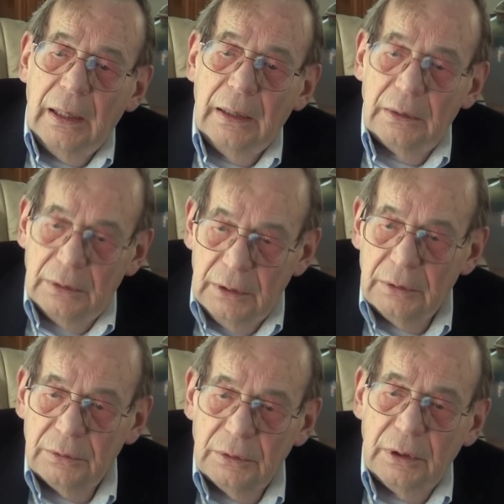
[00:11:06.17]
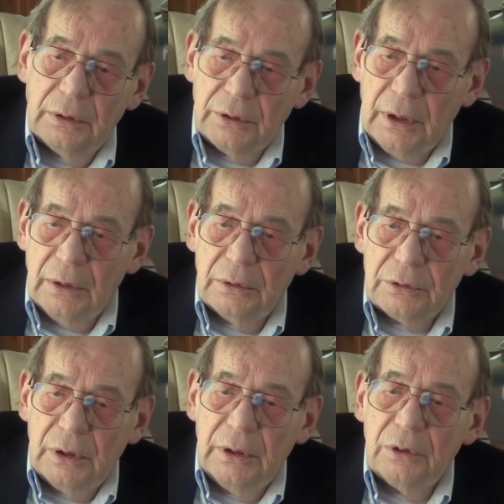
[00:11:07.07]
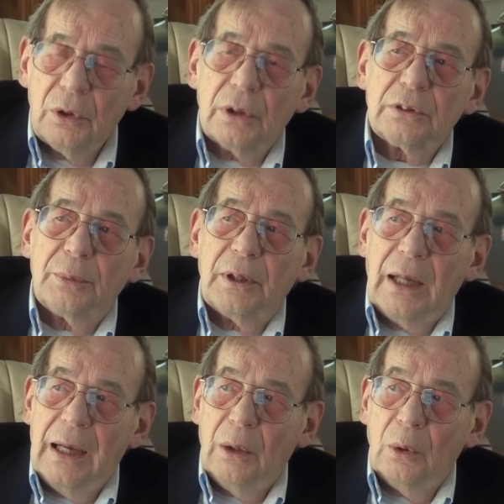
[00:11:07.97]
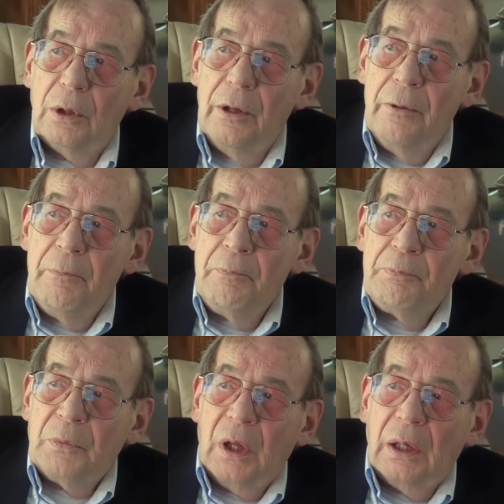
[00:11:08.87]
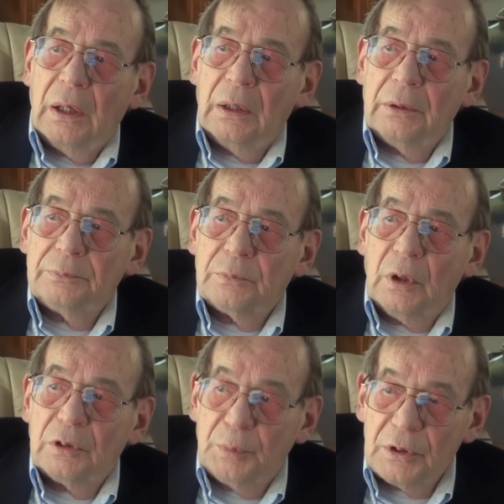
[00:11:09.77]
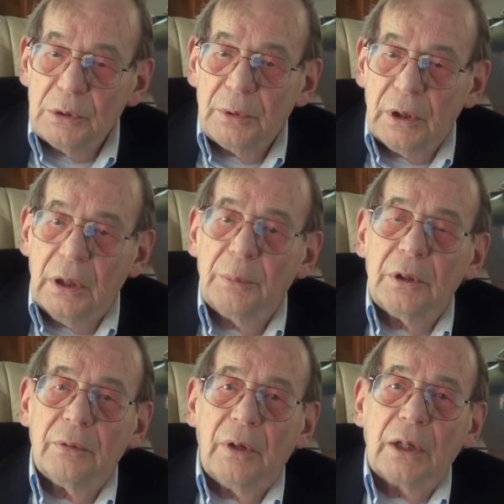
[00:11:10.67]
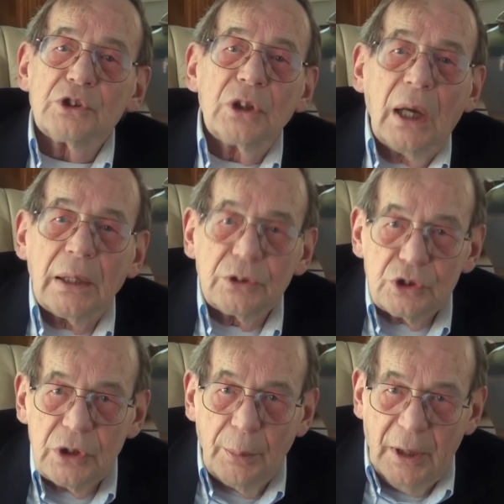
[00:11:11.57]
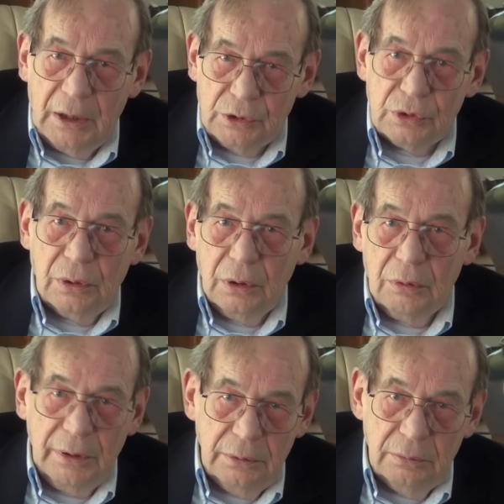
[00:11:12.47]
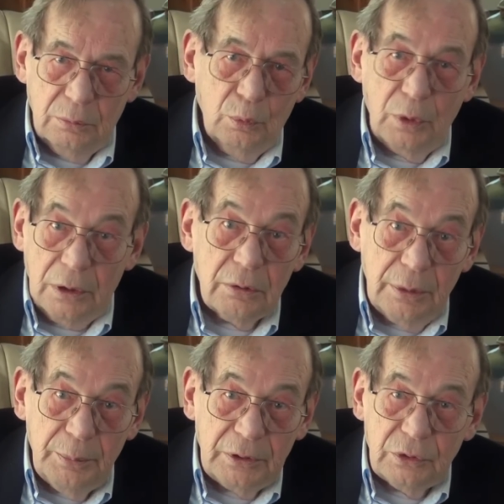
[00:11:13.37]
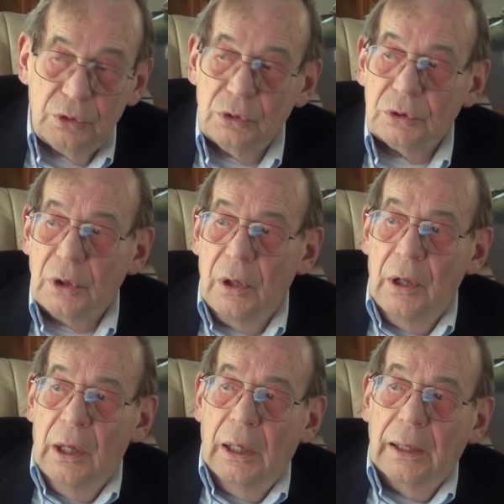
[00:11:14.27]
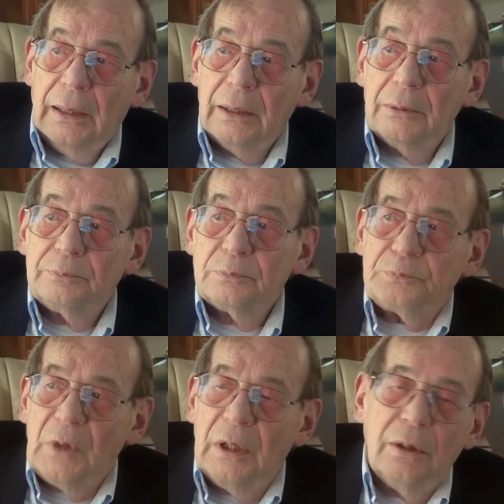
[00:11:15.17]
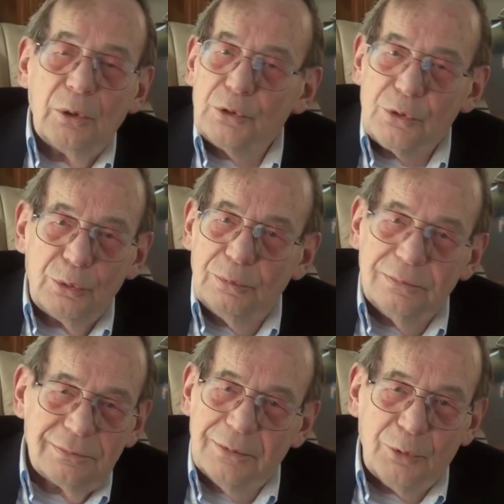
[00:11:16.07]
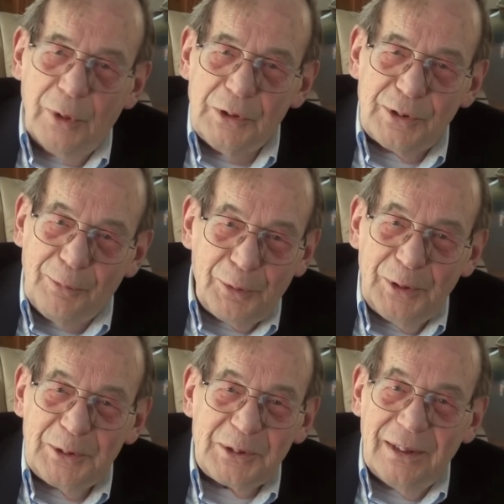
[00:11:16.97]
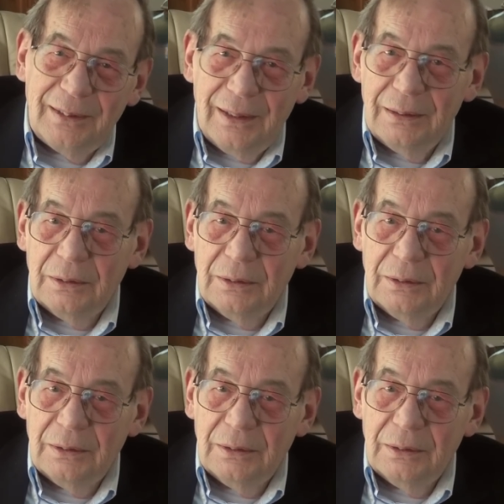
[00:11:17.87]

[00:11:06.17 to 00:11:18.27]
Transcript: in the tales, and he talks about how, especially with the coming of Ashiata Shamash, one of the great messengers, and he goes through great sufferings, and